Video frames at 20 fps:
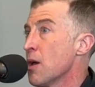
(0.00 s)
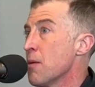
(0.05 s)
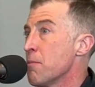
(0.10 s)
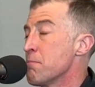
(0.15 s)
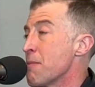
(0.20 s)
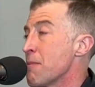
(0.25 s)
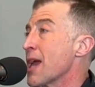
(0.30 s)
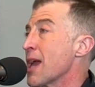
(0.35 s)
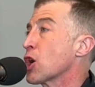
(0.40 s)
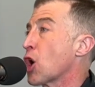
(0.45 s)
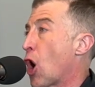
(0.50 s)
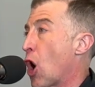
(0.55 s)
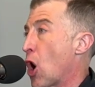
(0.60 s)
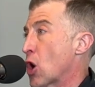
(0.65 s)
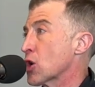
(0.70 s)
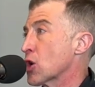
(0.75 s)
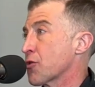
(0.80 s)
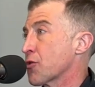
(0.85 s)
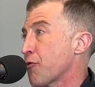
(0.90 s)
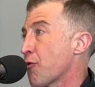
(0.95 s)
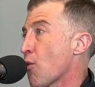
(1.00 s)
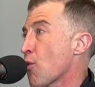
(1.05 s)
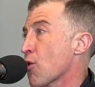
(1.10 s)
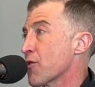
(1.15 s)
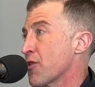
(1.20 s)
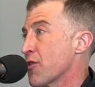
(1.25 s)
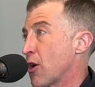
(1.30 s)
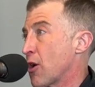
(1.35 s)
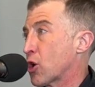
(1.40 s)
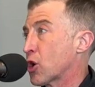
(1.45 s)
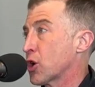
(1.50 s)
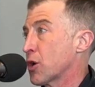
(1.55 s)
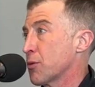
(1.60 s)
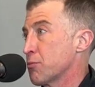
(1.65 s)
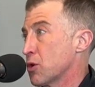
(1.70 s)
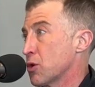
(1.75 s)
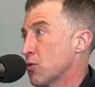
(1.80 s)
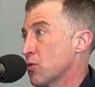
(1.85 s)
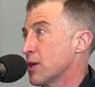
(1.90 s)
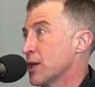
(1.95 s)
make art for their
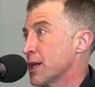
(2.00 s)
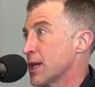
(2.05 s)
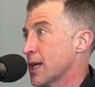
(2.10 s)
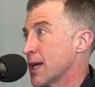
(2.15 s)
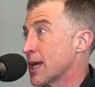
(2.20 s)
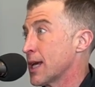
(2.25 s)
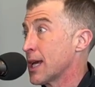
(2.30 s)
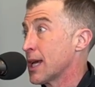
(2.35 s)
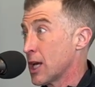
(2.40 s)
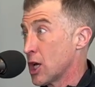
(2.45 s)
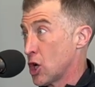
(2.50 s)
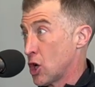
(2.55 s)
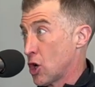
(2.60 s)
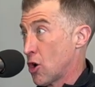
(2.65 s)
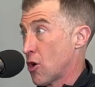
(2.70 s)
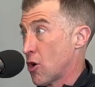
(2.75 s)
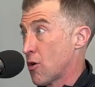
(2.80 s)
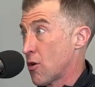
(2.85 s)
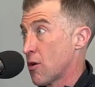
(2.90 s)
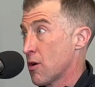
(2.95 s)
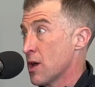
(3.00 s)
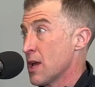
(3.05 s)
community here.